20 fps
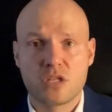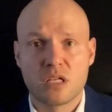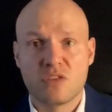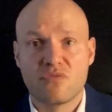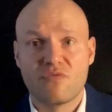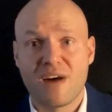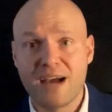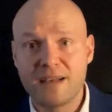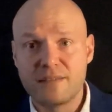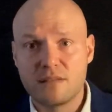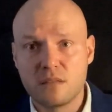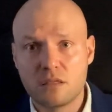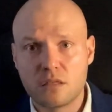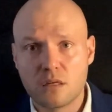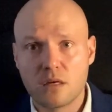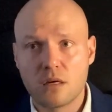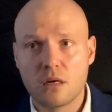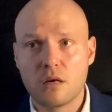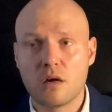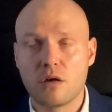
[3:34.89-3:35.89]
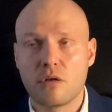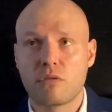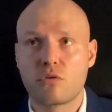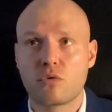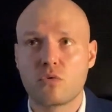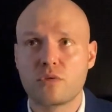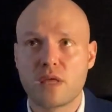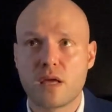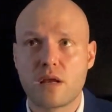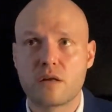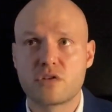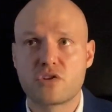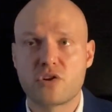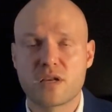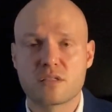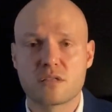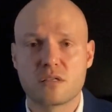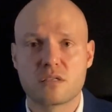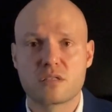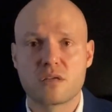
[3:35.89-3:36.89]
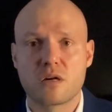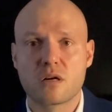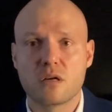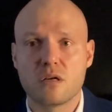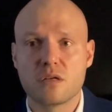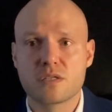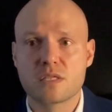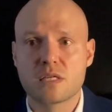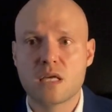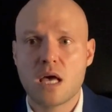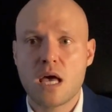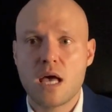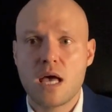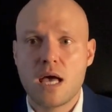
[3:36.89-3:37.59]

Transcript: invited through their trusted circles.